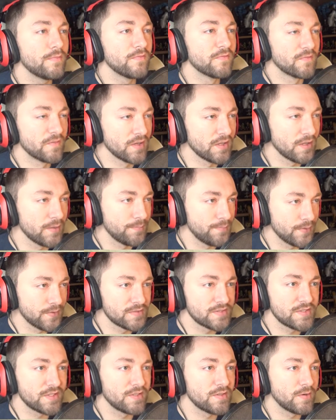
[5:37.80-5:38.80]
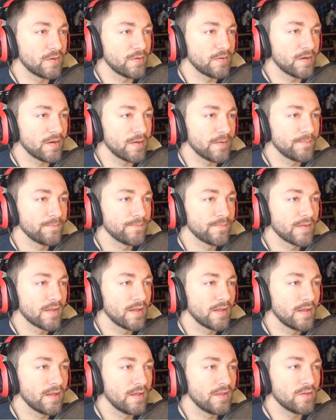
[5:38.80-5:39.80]
really boost the tour.
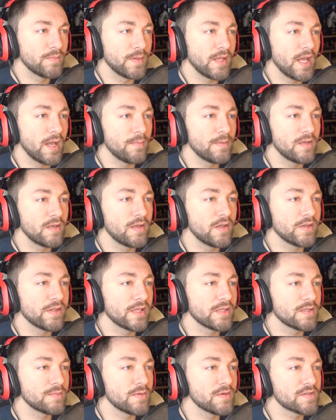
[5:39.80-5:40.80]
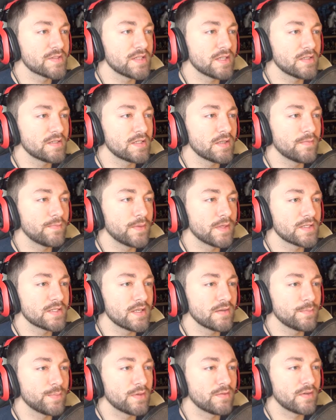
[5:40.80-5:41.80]
And you'll be happy to know that the most sensitive bits
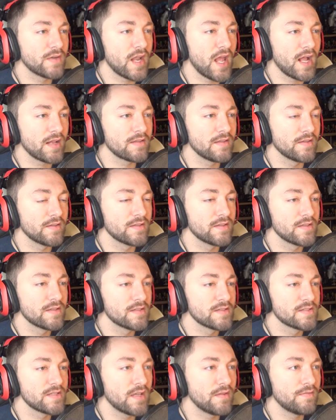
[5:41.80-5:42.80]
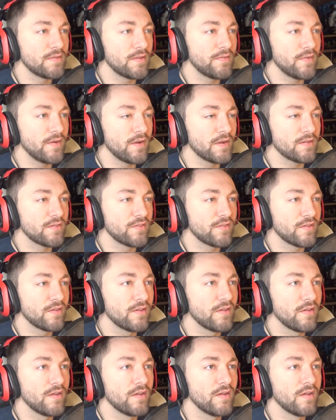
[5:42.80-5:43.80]
have been redacted. Safety first.
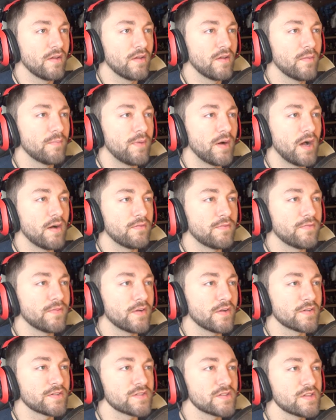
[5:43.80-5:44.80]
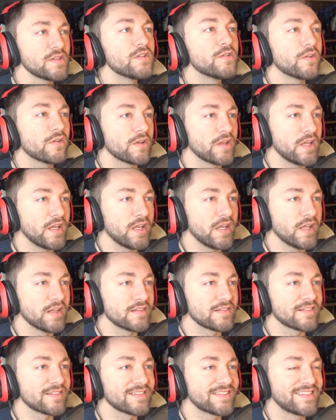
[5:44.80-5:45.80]
Bob, first, you're an
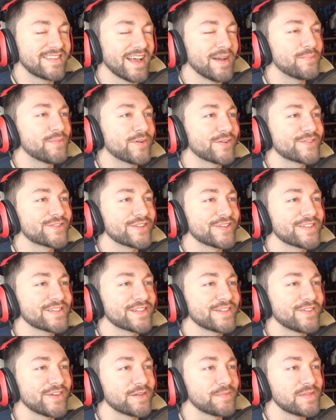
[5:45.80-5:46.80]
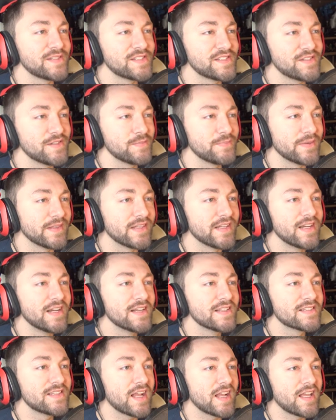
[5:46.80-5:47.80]
idiot. That brochure is incredibly stupid.
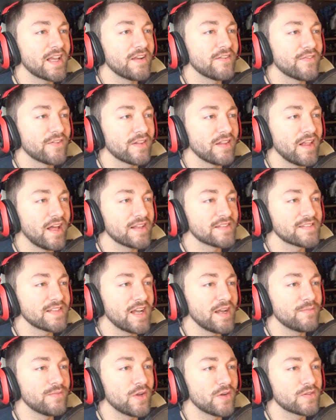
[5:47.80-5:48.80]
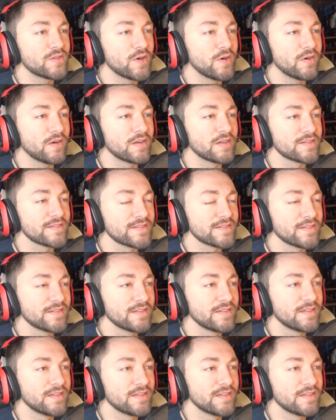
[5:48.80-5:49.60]
Second, for the last time, no tours.